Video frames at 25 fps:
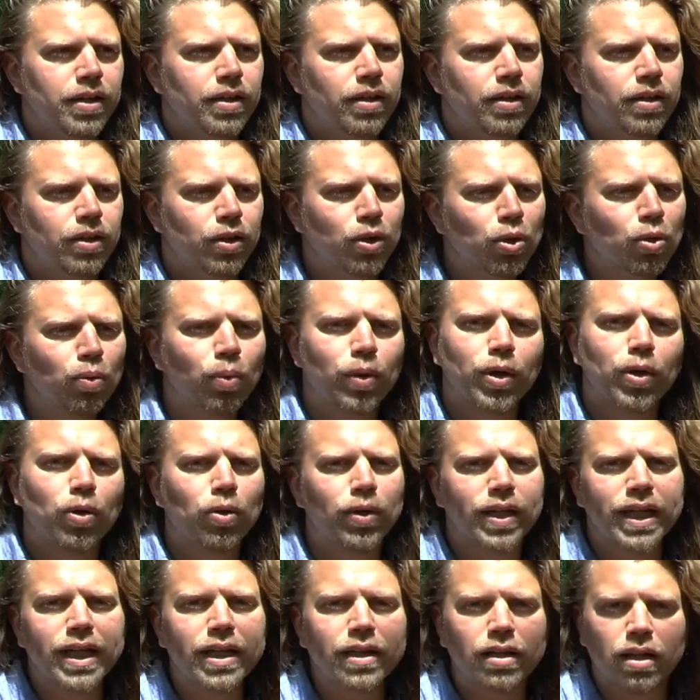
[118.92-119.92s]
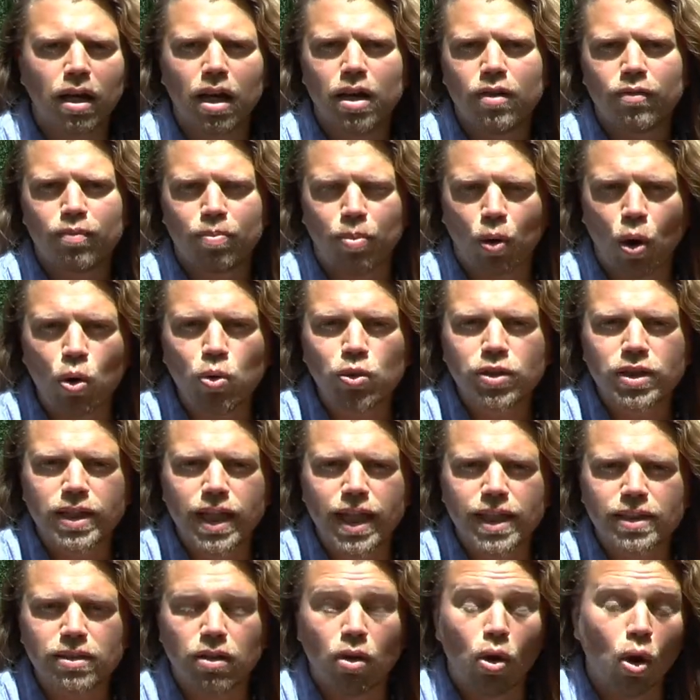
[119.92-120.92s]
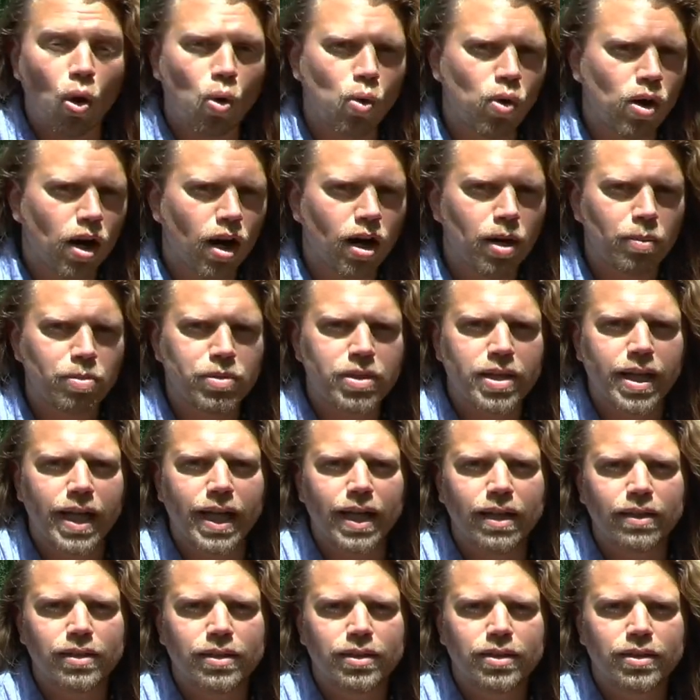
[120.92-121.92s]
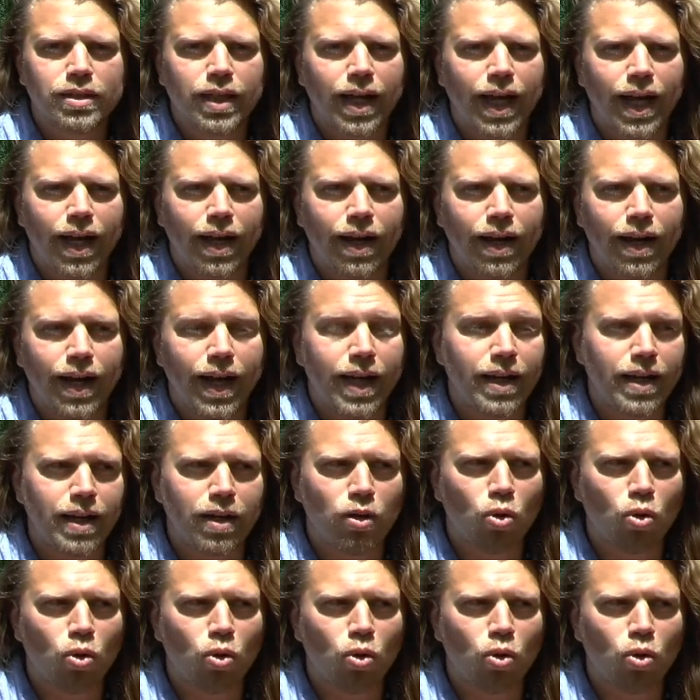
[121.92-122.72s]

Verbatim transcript: you will eat a lot of processed low carb things uh, and in